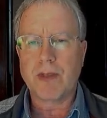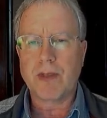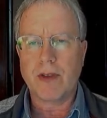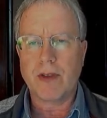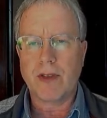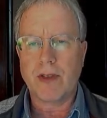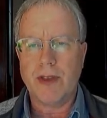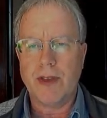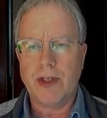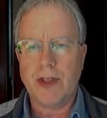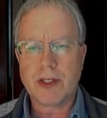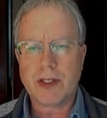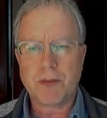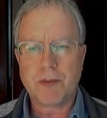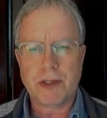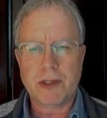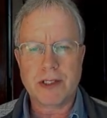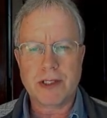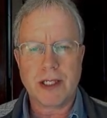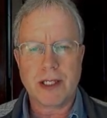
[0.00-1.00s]
this
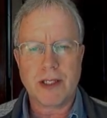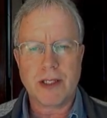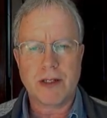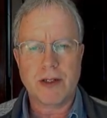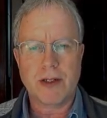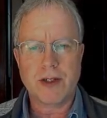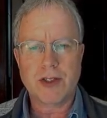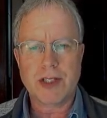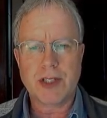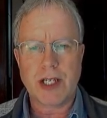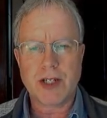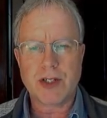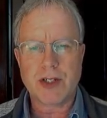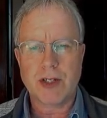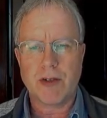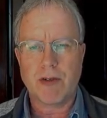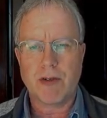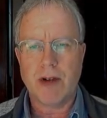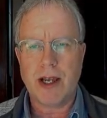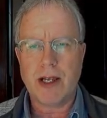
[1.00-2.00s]
particular
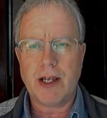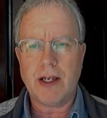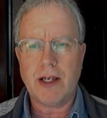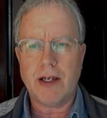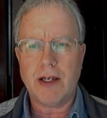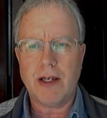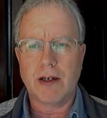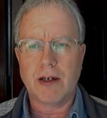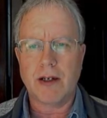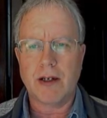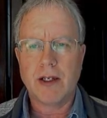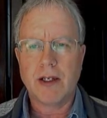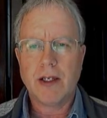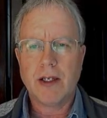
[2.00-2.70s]
section right here